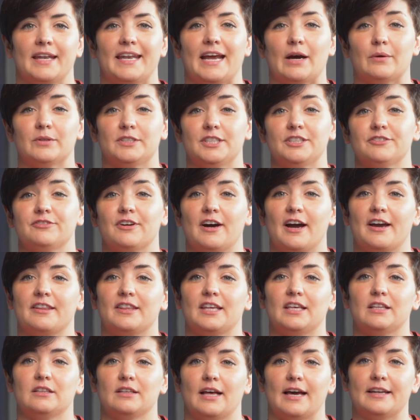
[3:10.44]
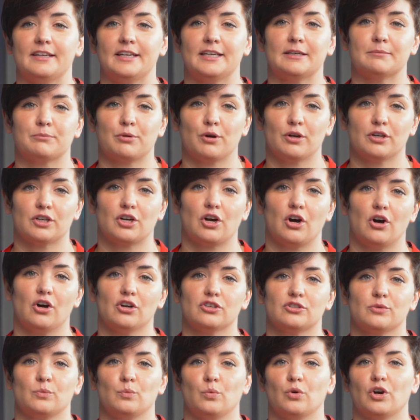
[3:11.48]
Now, DeFi, the lending
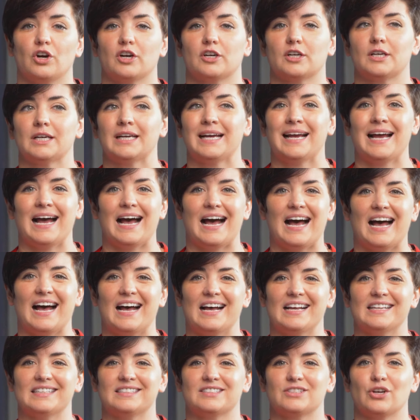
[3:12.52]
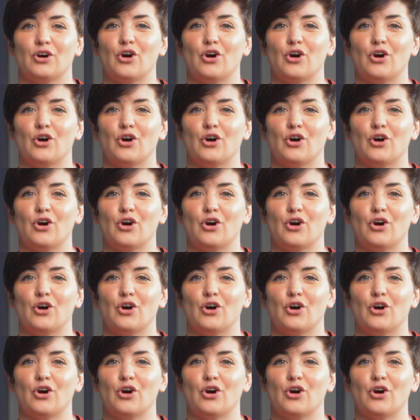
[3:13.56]
protocols work as